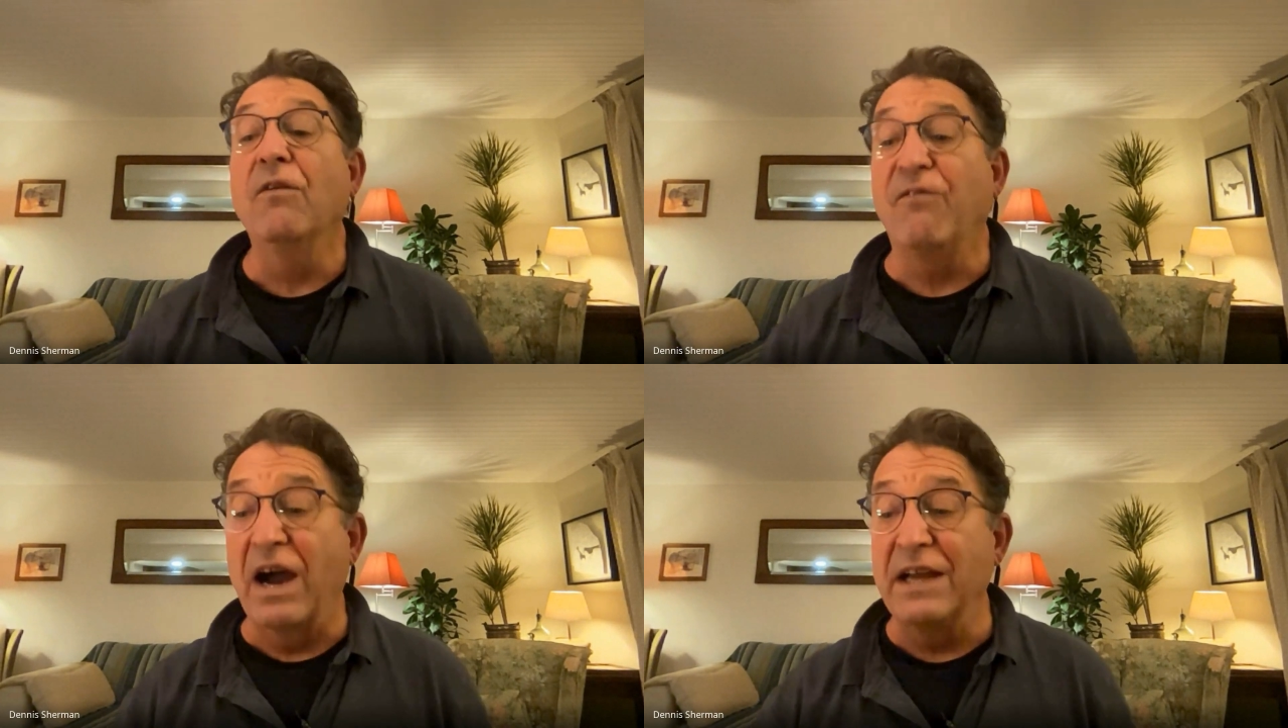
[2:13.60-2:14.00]

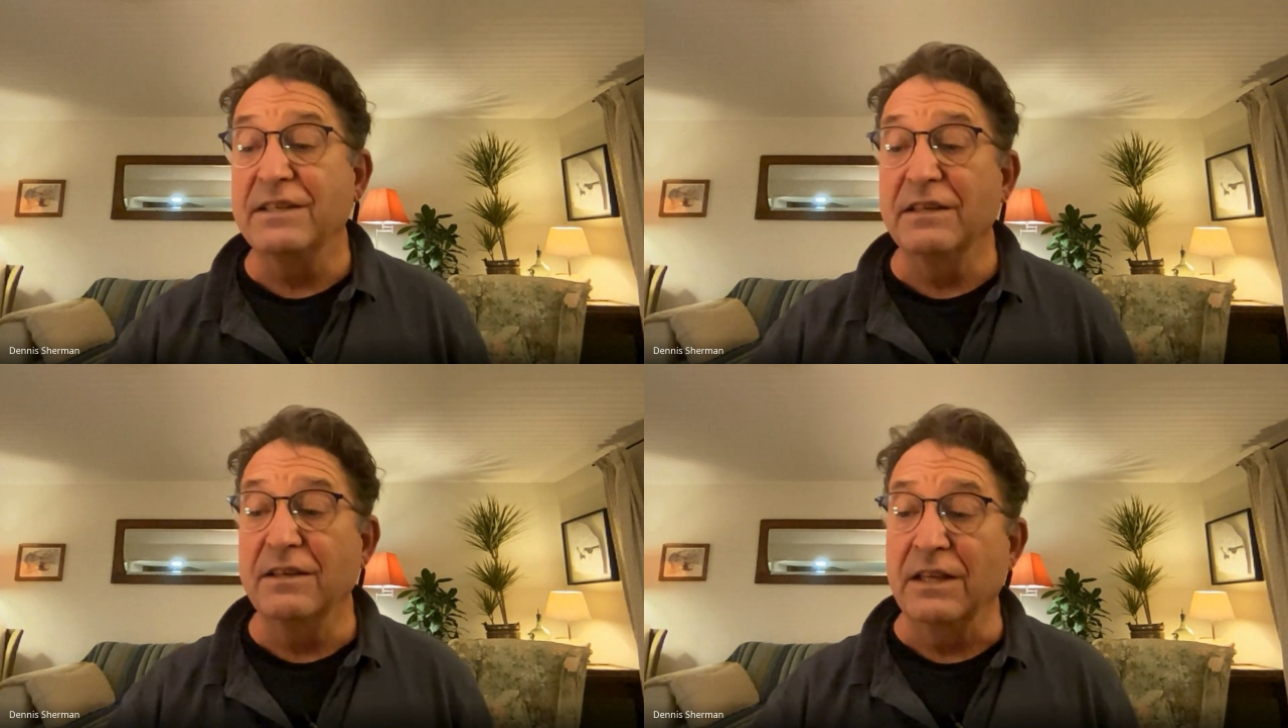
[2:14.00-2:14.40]

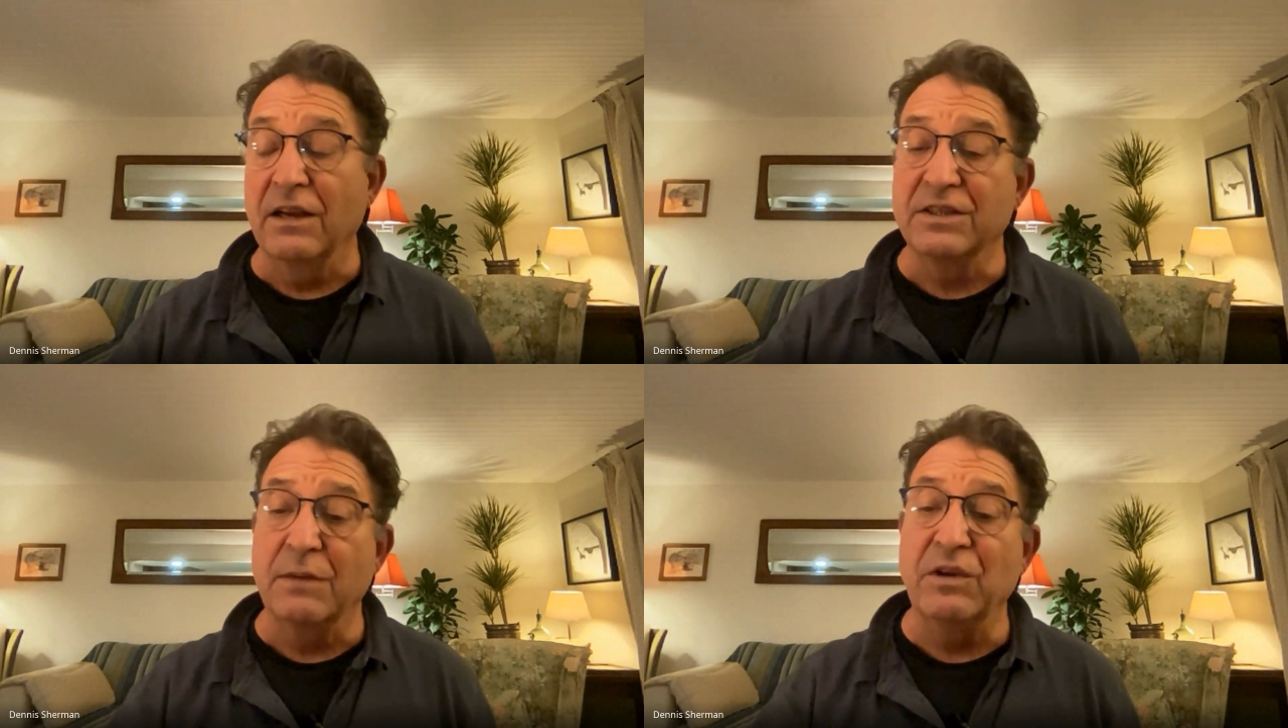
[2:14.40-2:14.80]
finds you
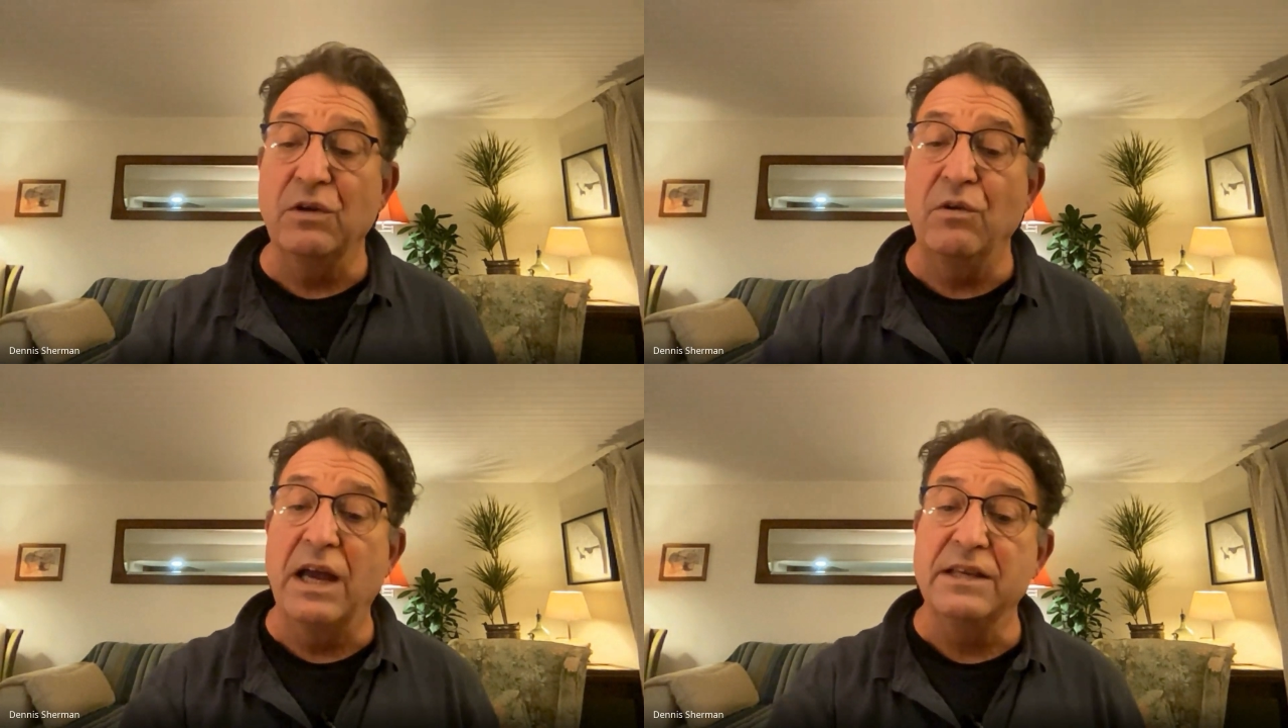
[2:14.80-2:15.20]
know somebody
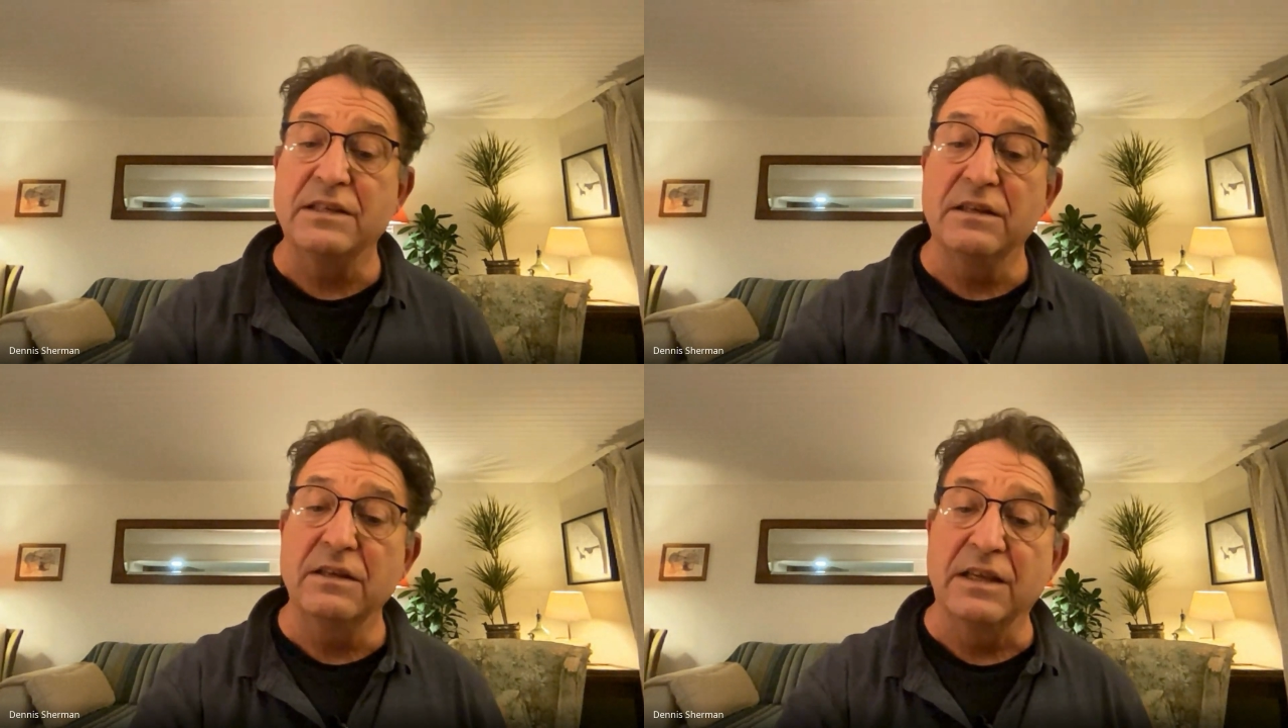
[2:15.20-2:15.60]
who
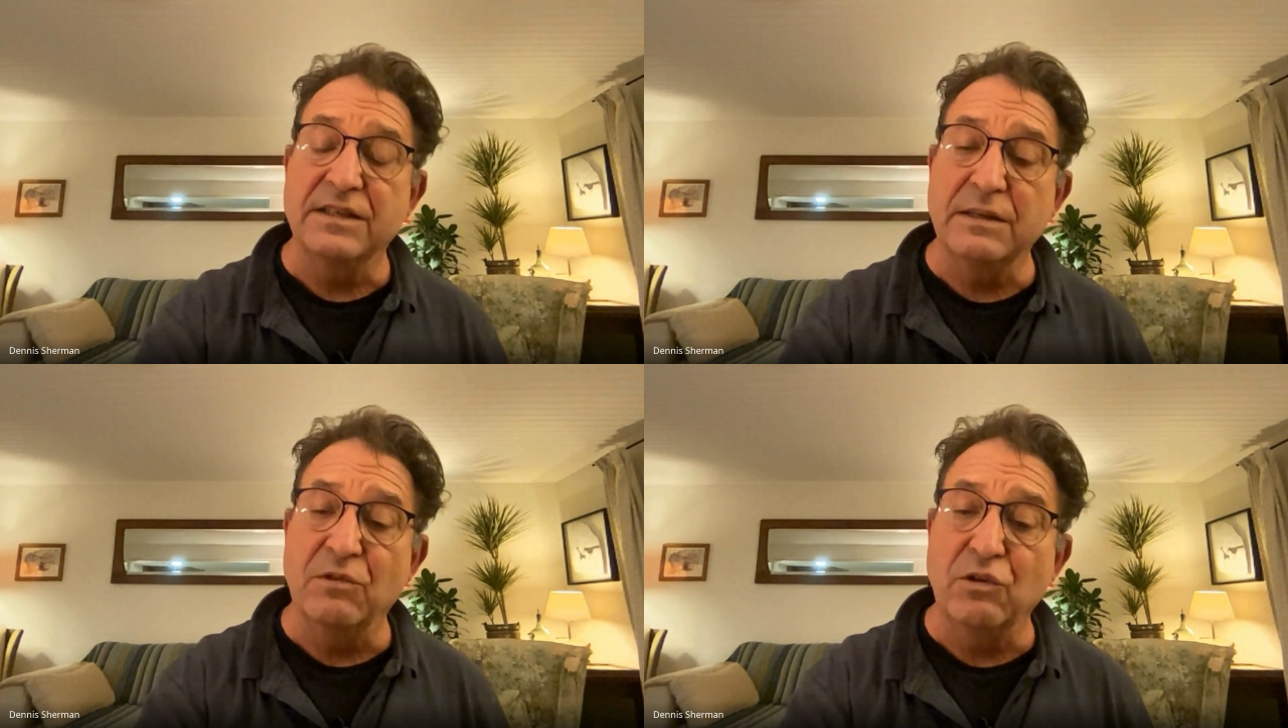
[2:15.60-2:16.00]
has a
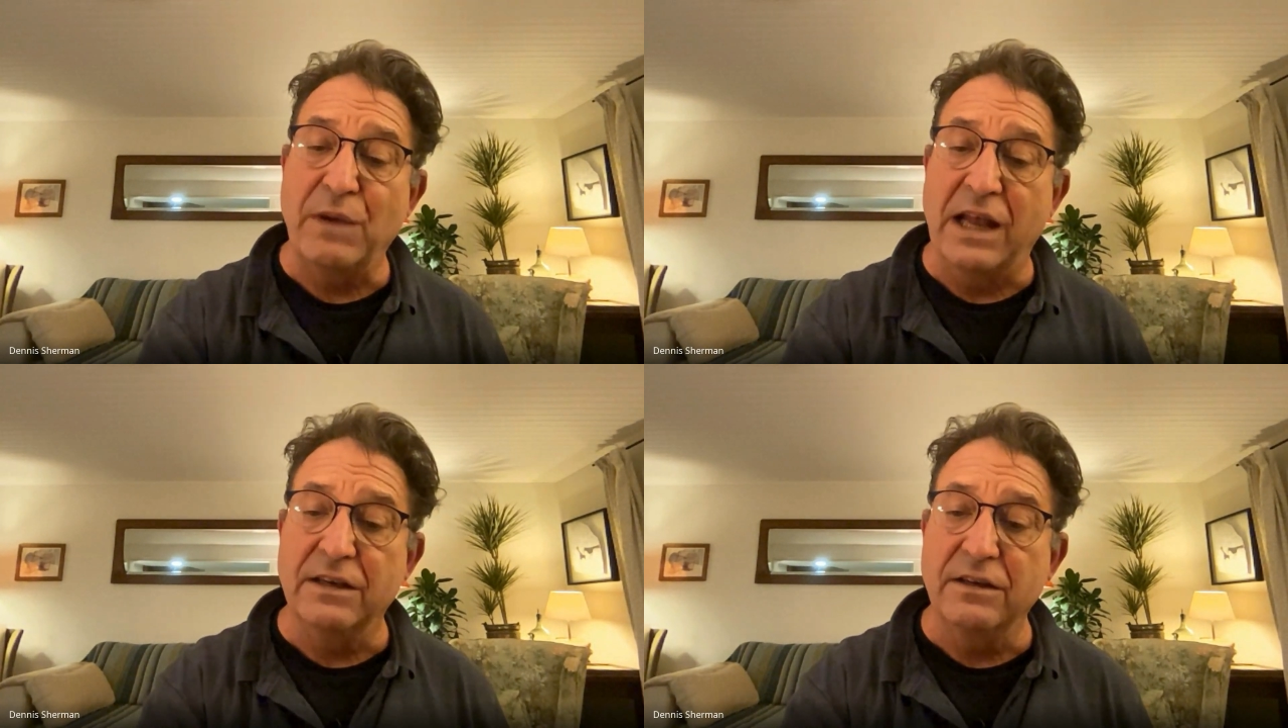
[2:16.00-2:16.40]
similar
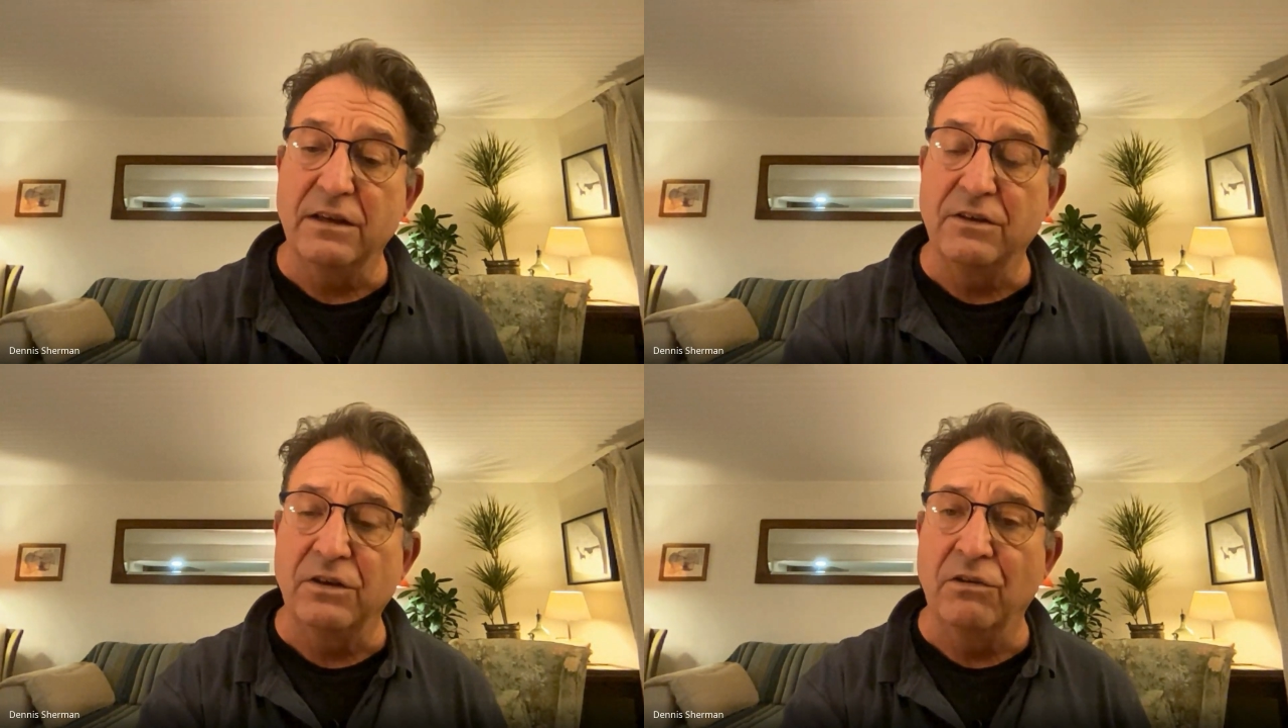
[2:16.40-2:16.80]
palate
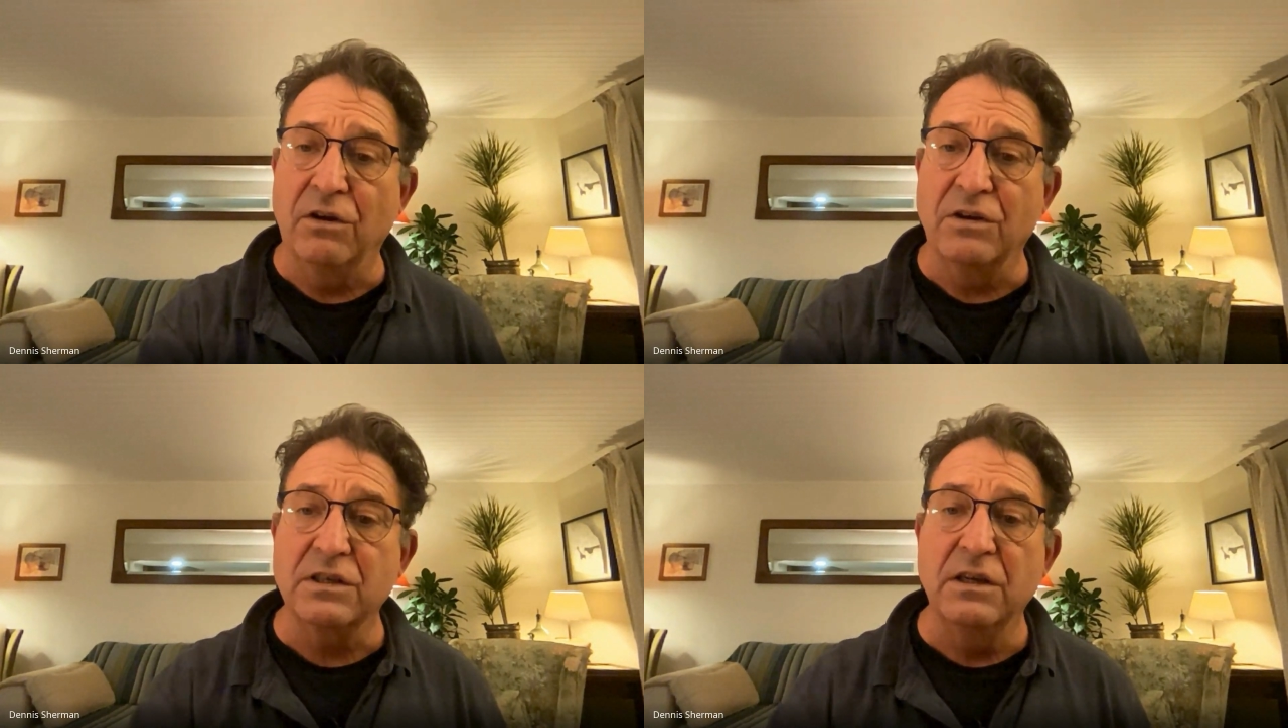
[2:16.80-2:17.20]
to
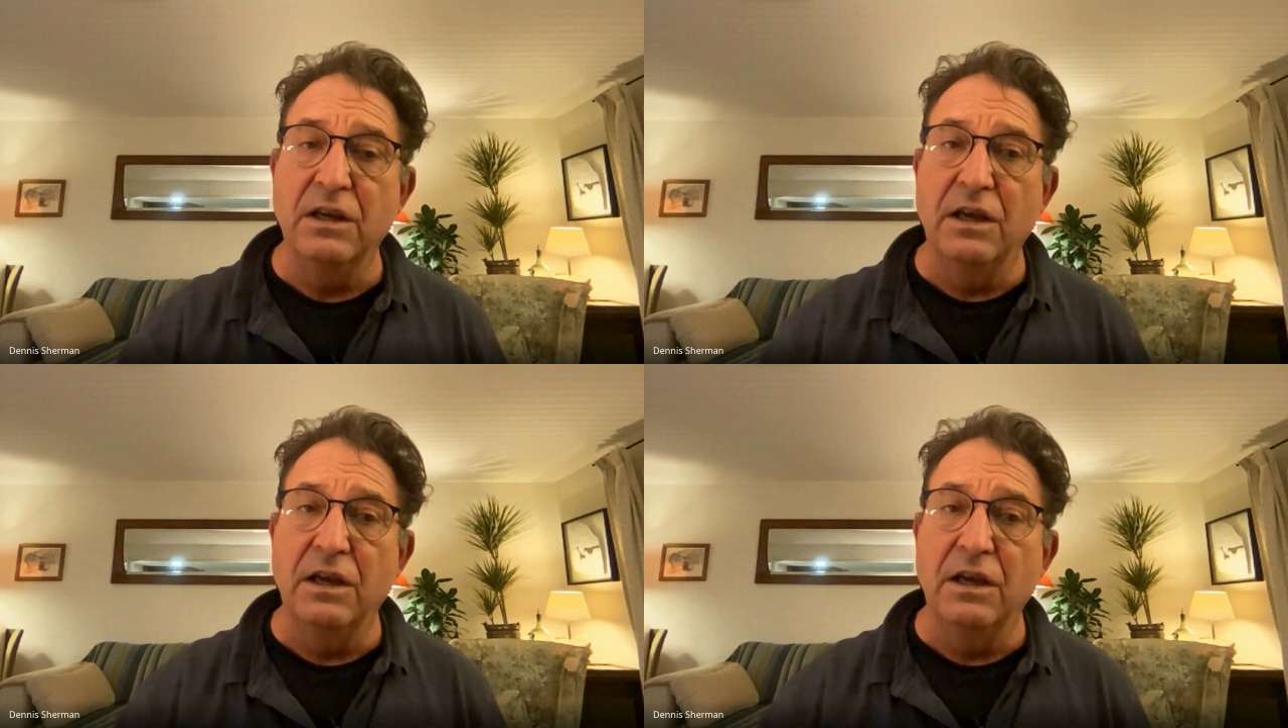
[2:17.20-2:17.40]
yours